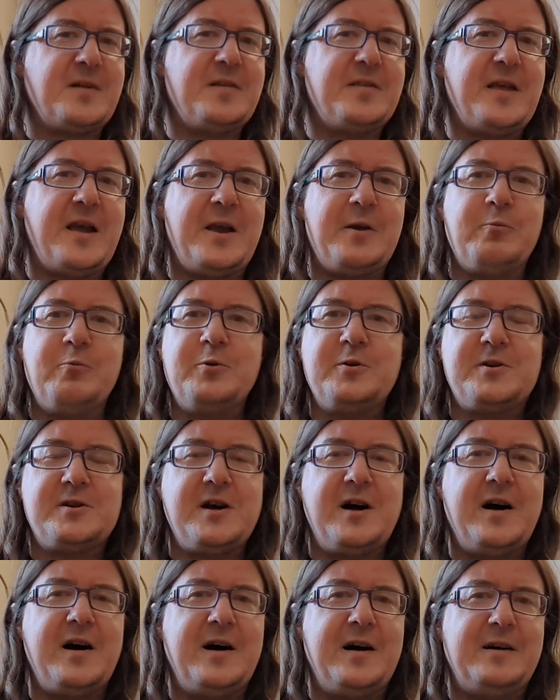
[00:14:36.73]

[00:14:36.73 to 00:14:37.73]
they would